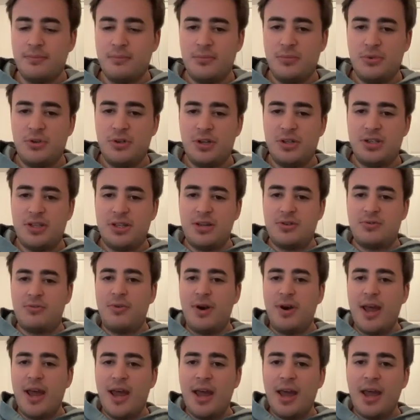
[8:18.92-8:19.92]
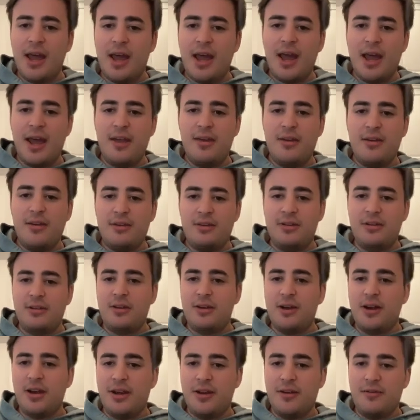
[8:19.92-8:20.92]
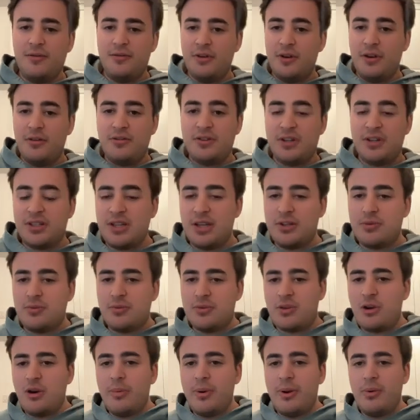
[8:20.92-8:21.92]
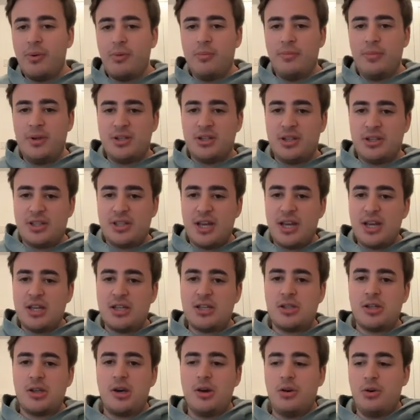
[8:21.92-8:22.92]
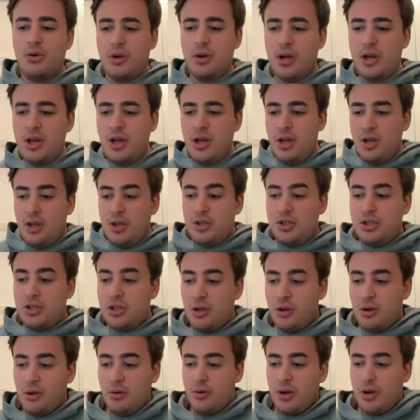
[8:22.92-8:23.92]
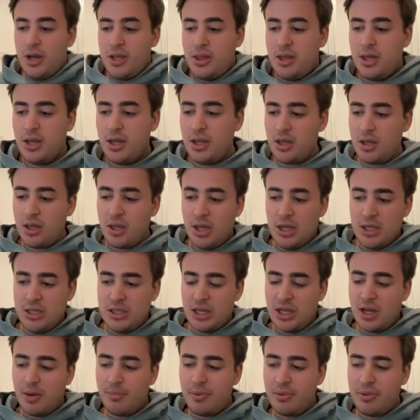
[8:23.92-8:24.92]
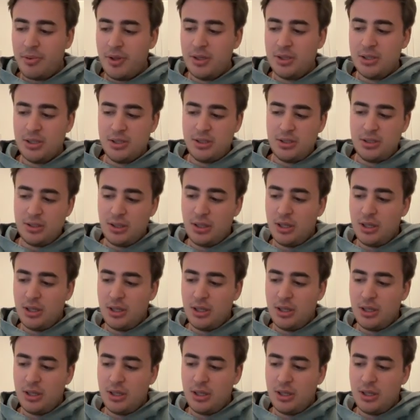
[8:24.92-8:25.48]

success rare, and success was common, it wouldn't be success. So I think it's a couple of things.